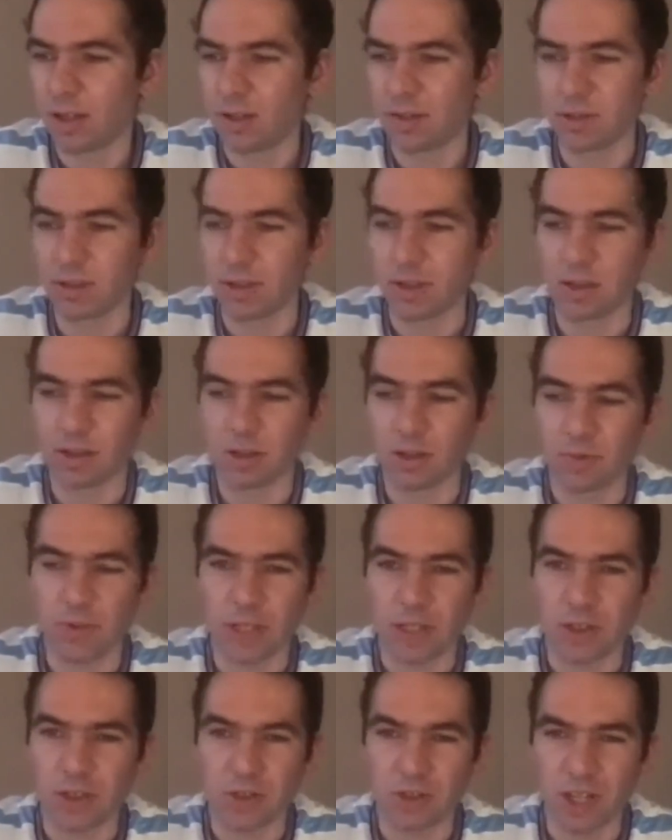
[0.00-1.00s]
you know, I don't think he
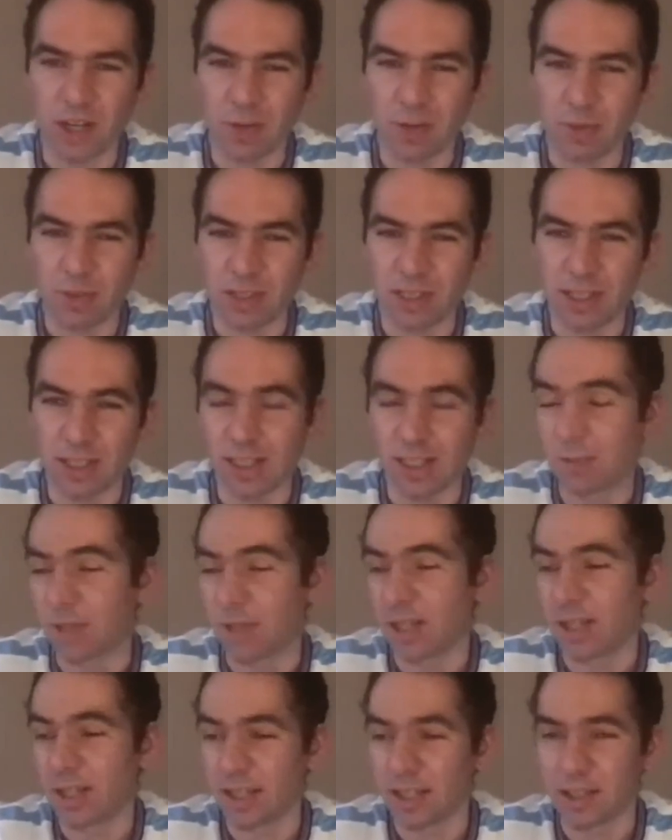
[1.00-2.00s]
stood out particularly. But
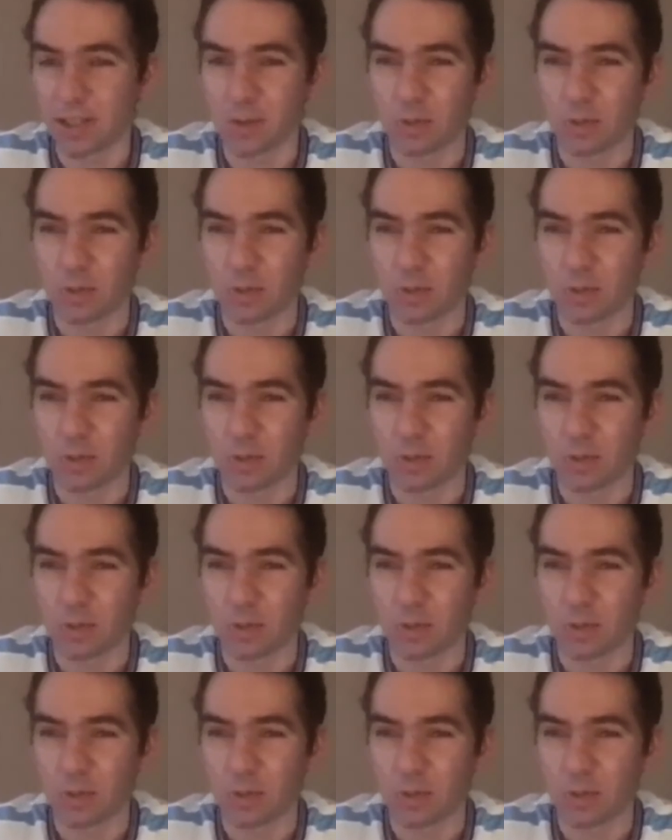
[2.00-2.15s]
then against